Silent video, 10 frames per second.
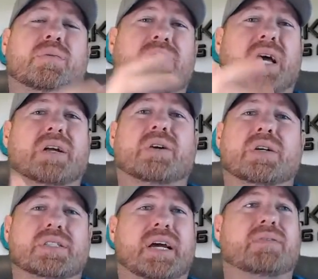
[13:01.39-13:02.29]
Dollar
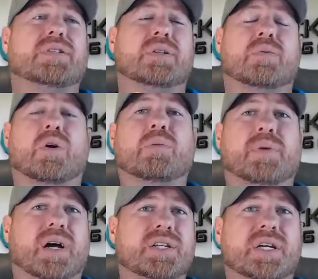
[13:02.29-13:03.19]
cost average in the wrong
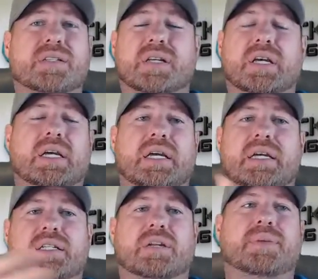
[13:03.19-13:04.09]
projects
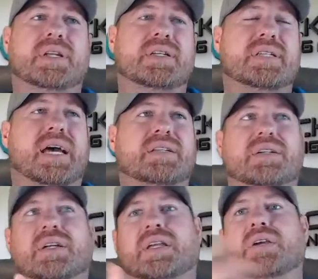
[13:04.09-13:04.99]
is going to be a
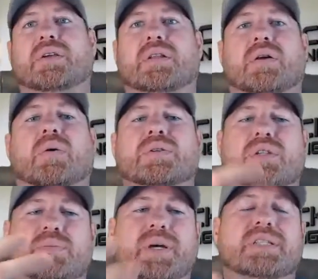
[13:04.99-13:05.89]
disaster to kill you in the long run.
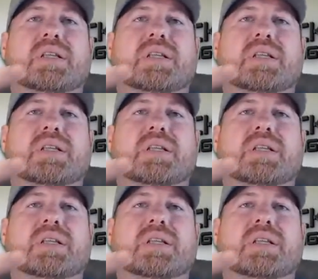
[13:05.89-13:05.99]
So it's best